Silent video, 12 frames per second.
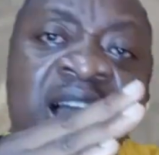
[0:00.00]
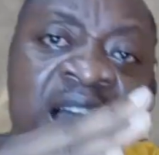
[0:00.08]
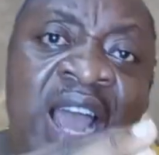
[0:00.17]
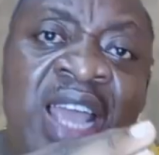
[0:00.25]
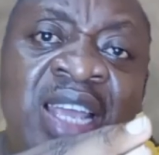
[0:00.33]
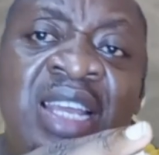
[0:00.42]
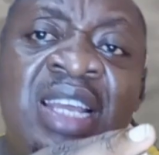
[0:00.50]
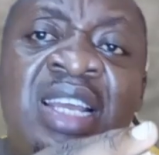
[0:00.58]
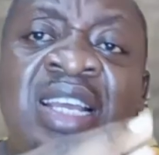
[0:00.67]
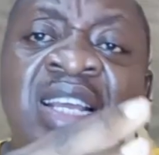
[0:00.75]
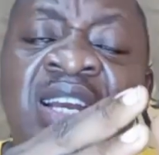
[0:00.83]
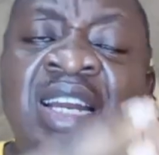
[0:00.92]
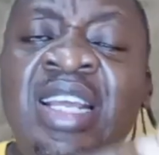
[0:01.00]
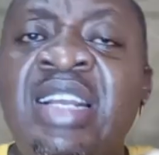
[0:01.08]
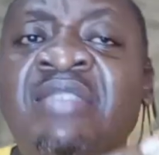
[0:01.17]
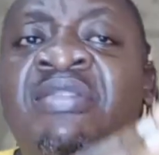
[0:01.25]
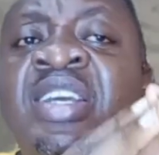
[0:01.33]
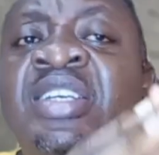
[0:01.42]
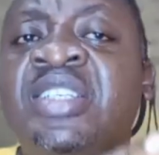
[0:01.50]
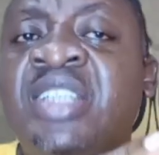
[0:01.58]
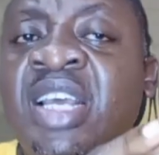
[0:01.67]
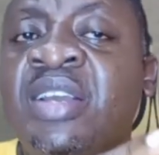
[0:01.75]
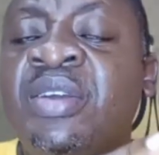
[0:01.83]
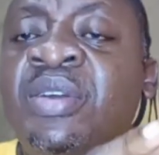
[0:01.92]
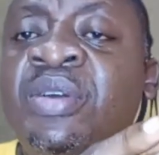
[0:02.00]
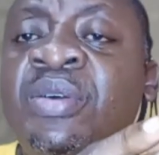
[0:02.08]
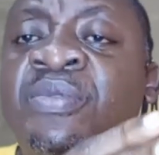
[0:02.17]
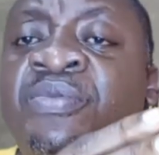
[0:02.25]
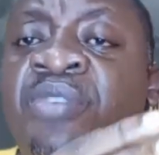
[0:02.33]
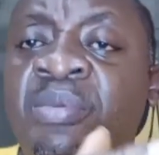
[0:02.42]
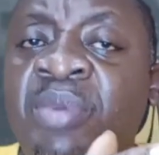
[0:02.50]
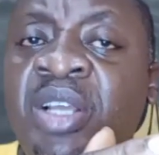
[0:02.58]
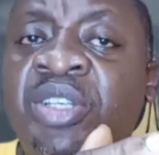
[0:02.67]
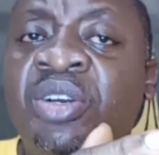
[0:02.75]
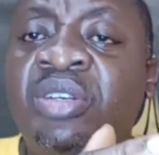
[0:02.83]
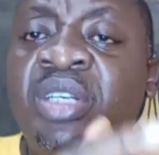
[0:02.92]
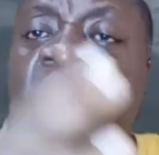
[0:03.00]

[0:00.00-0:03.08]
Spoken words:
highly rich formulation.